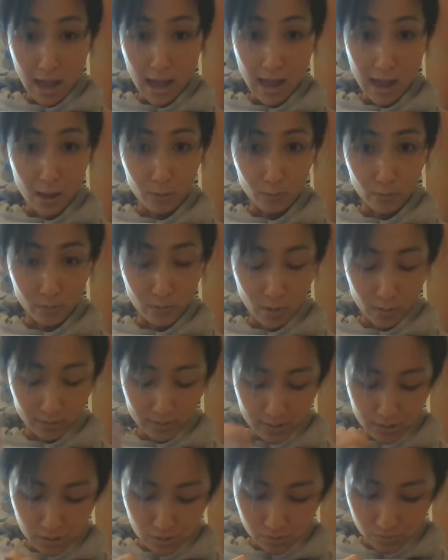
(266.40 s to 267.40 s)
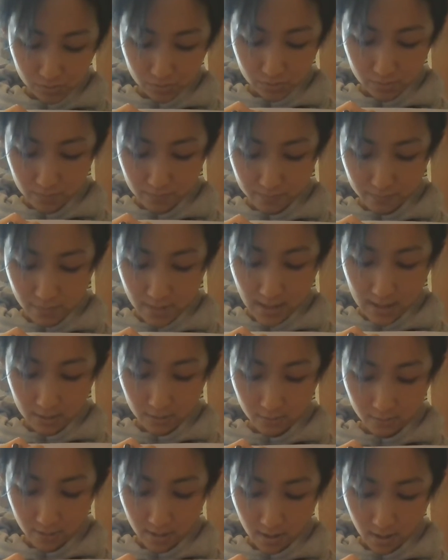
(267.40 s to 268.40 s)
I will only use
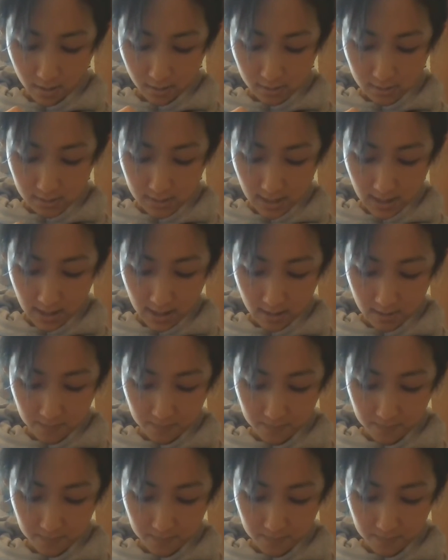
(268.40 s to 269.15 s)
black crayon today.